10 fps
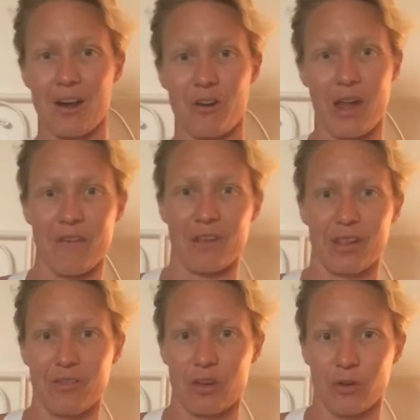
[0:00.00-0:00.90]
I don't have a
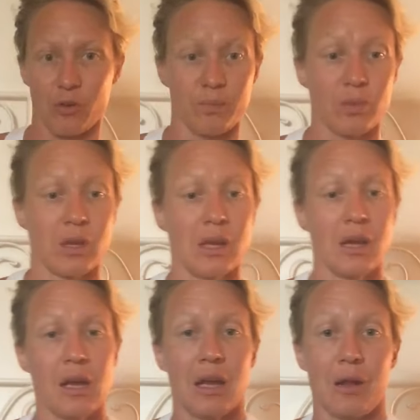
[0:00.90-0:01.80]
living room
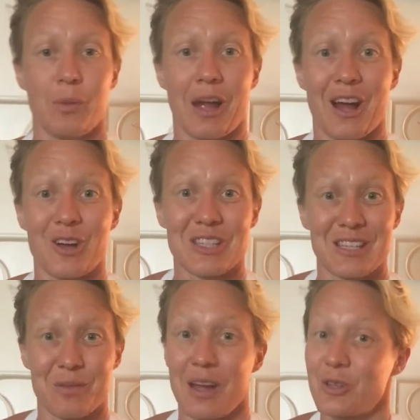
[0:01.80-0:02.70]
in my house
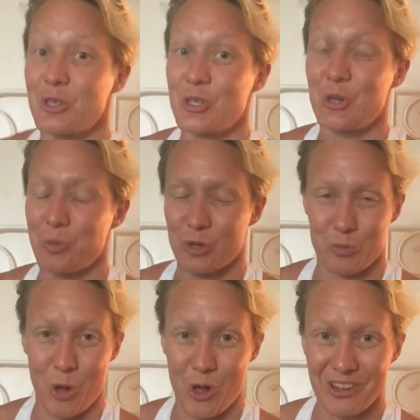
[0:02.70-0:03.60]
because my house is super
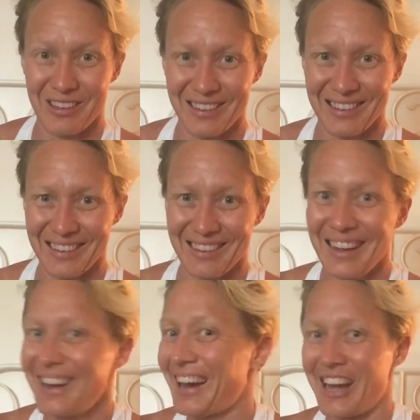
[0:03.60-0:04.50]
small.
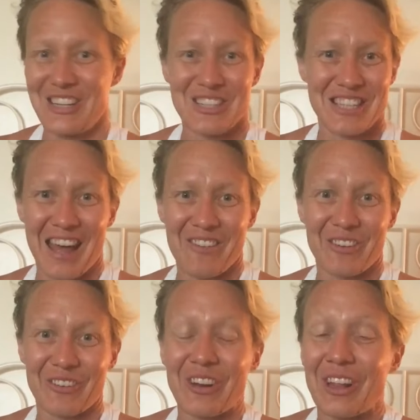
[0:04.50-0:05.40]
I just have
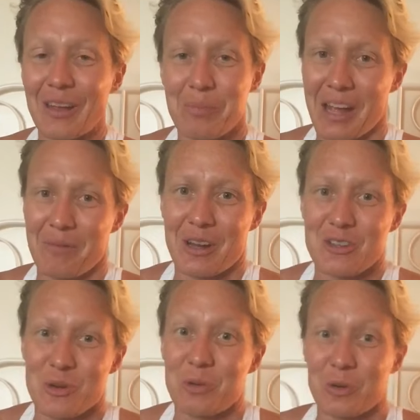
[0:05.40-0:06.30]
a really big
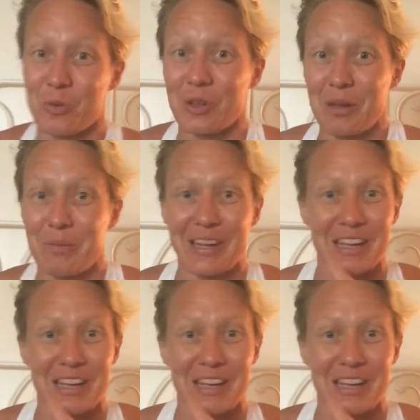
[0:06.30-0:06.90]
bedroom and a really big